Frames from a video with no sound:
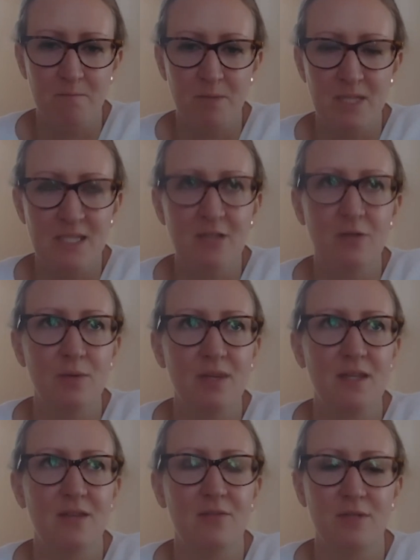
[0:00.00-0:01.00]
basically
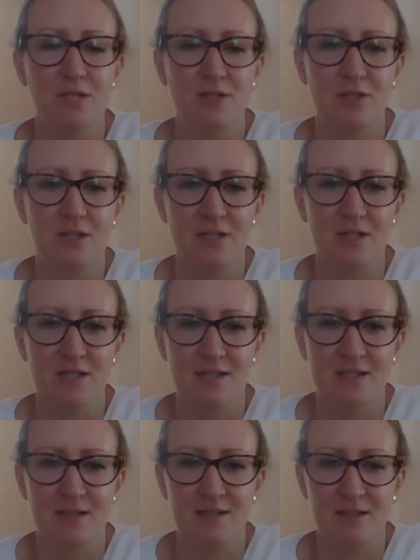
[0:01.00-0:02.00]
within the restrictions
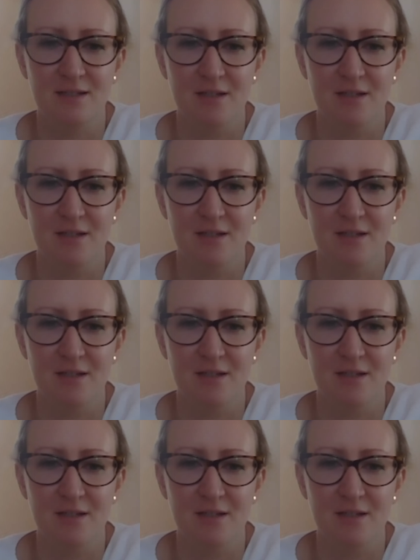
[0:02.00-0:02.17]
and